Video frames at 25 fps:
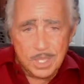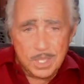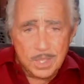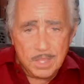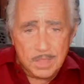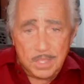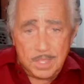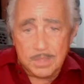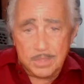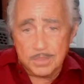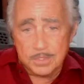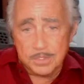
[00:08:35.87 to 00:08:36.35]

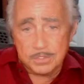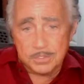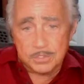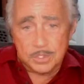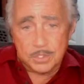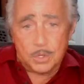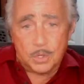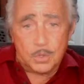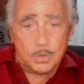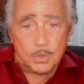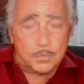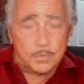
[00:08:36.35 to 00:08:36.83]
then the
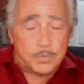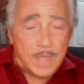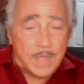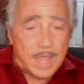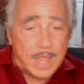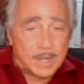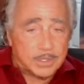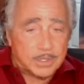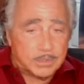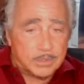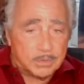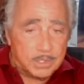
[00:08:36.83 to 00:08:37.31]
soul
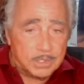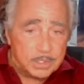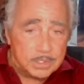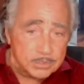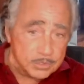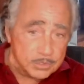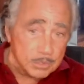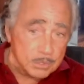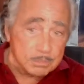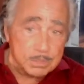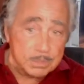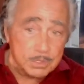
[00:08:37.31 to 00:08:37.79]
factory
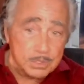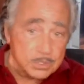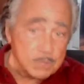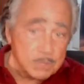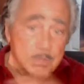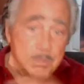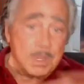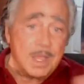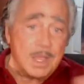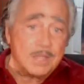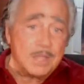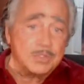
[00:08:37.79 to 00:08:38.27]
simply
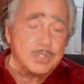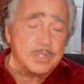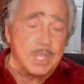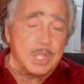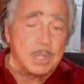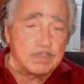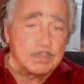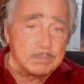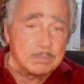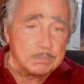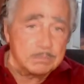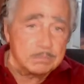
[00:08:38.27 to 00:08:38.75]
supplies
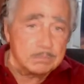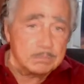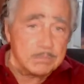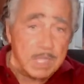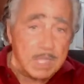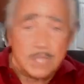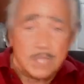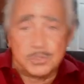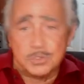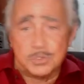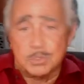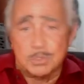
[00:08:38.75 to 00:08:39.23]
them.
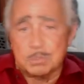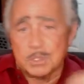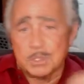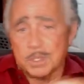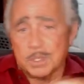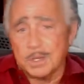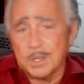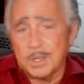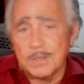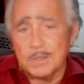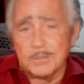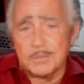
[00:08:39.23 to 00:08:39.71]
That's simple
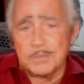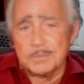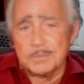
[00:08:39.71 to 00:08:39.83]
enough.